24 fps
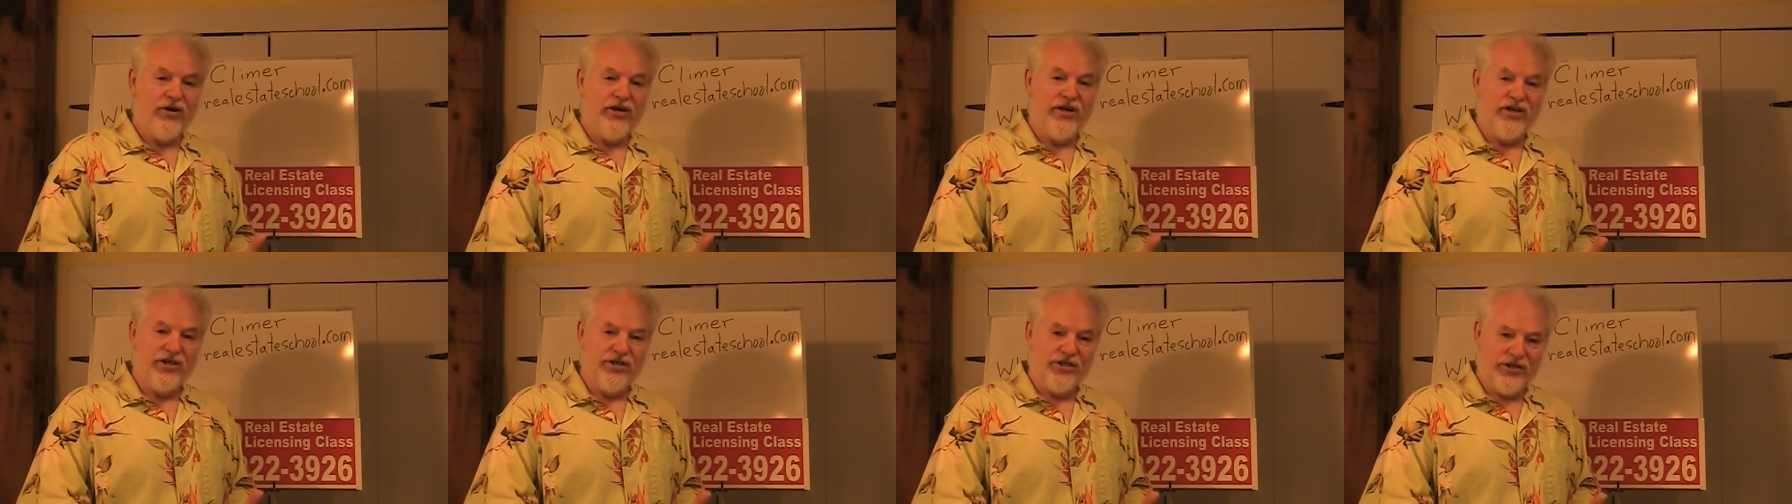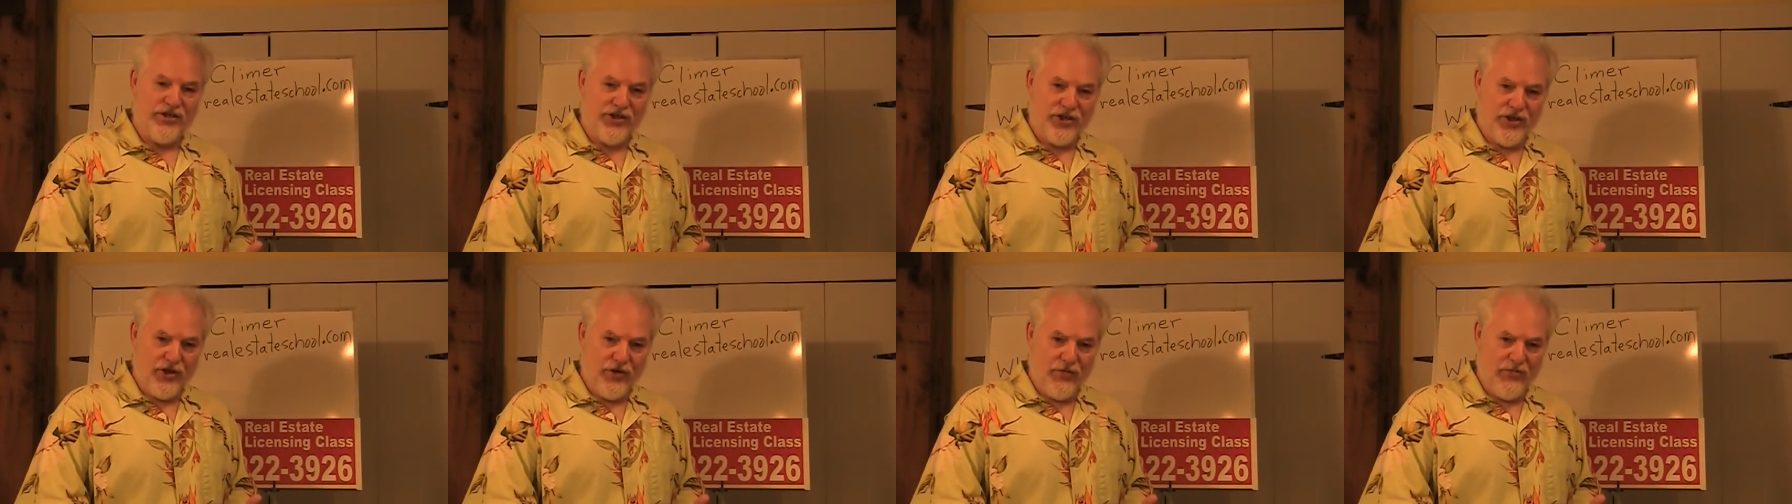an
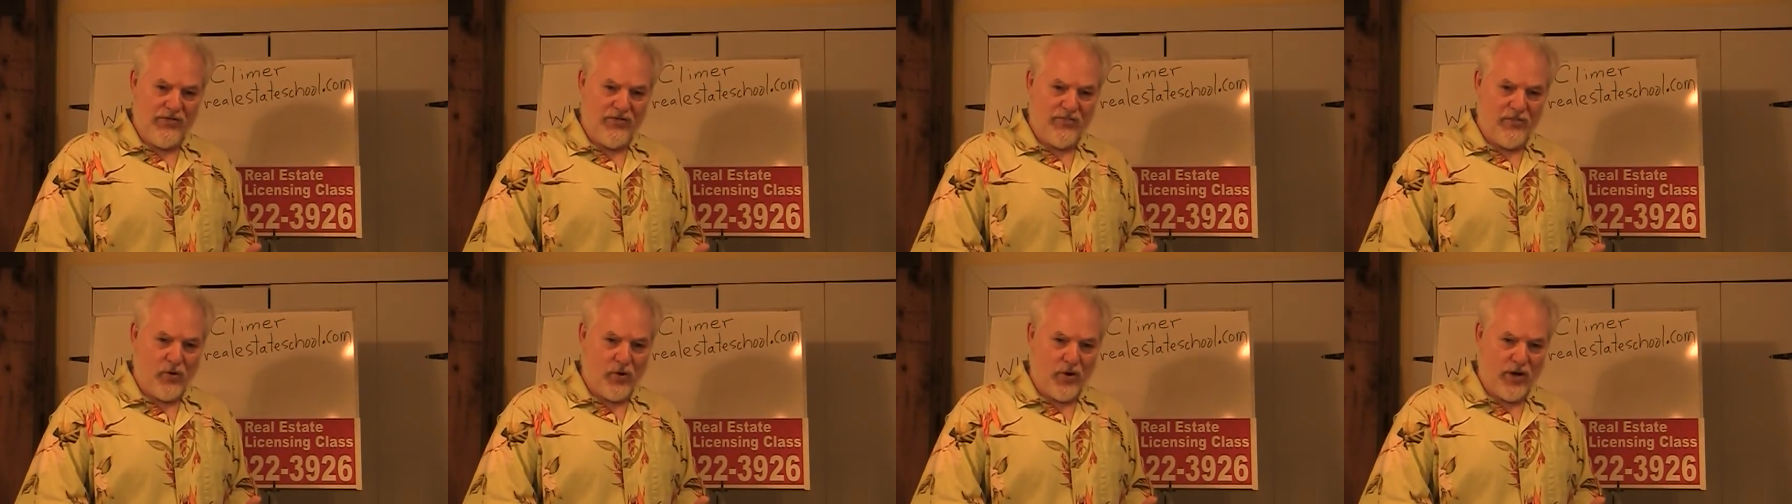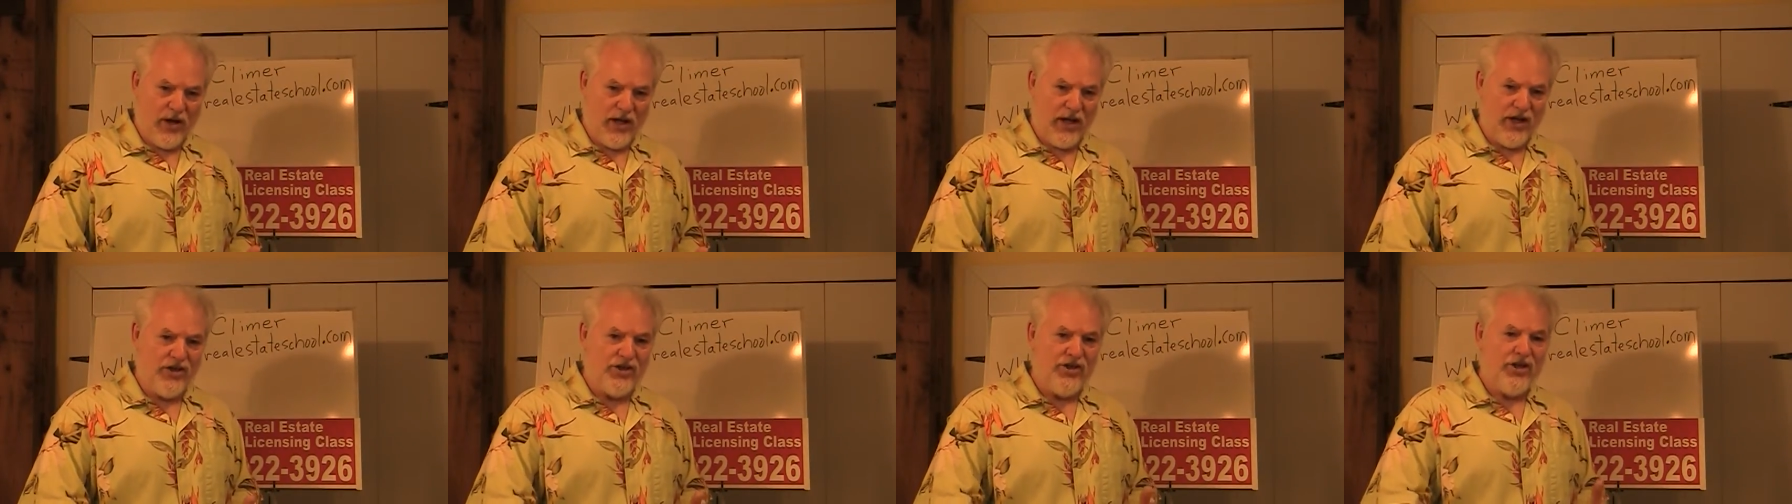assumed
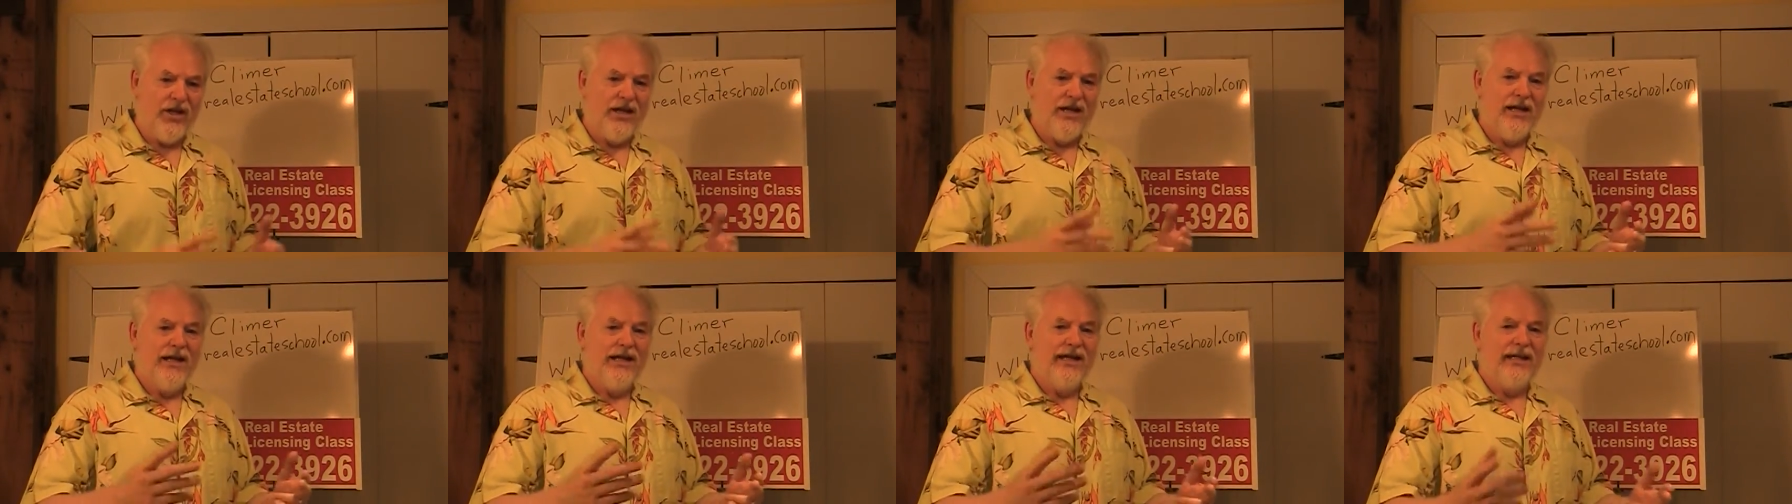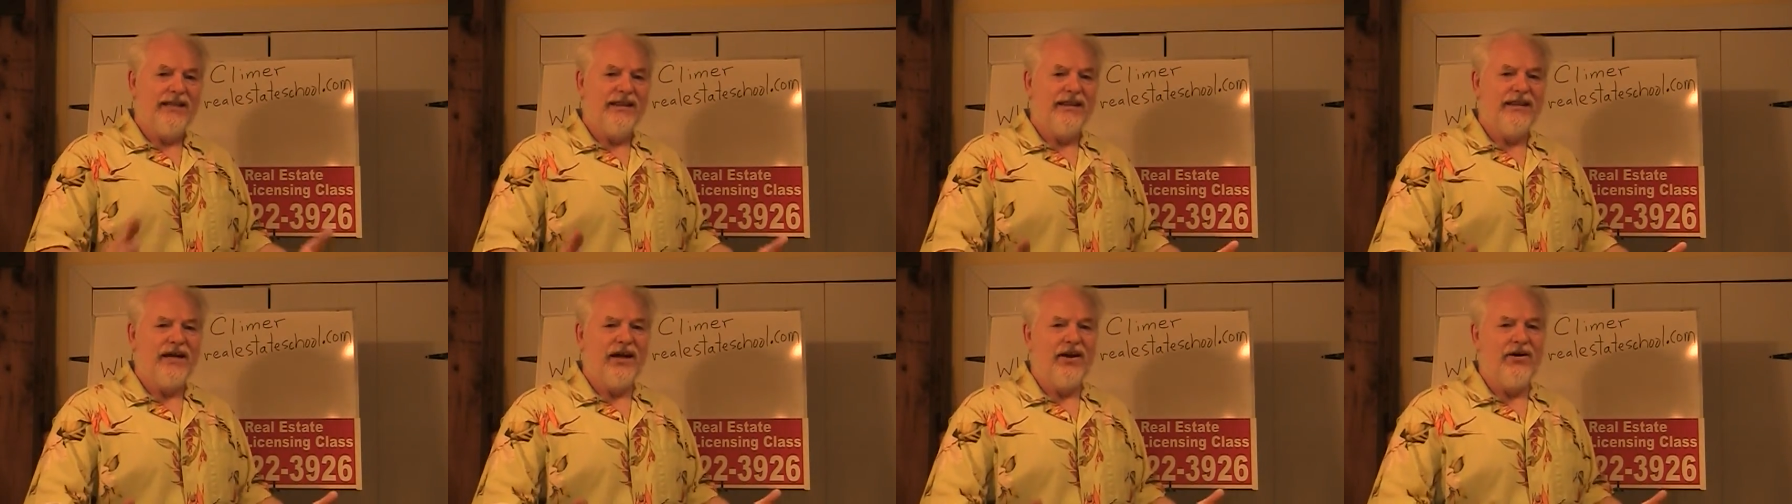mortgage,
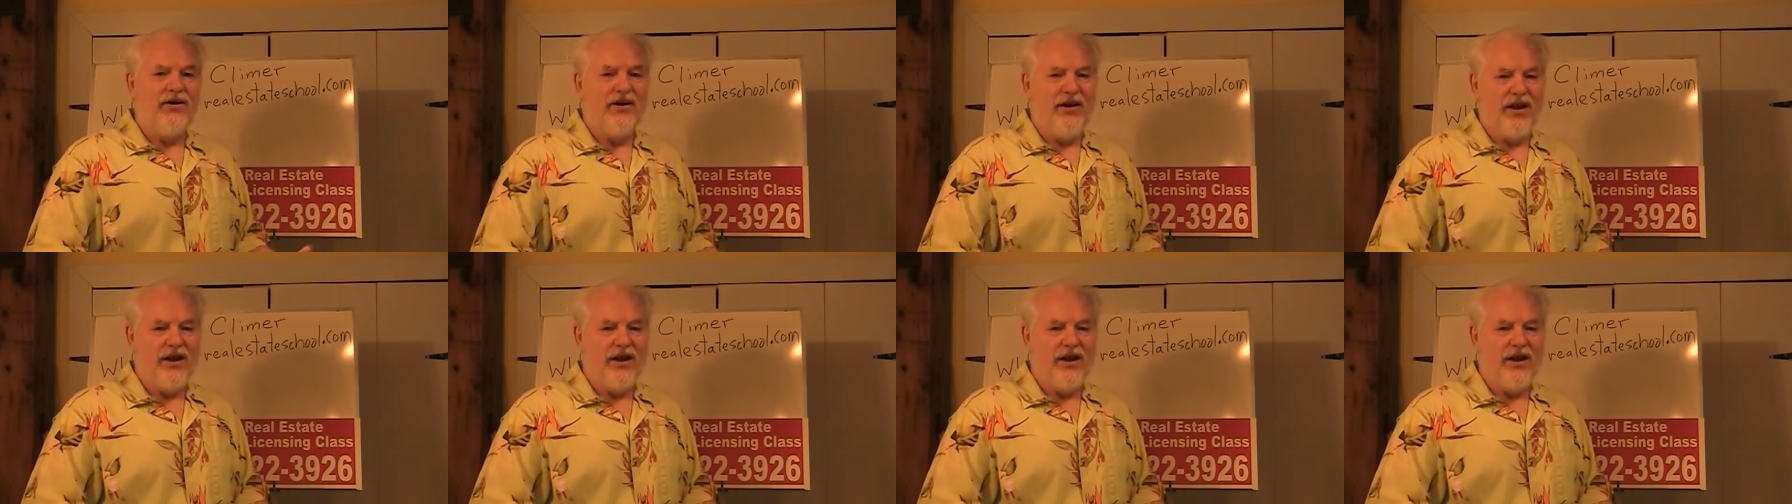they're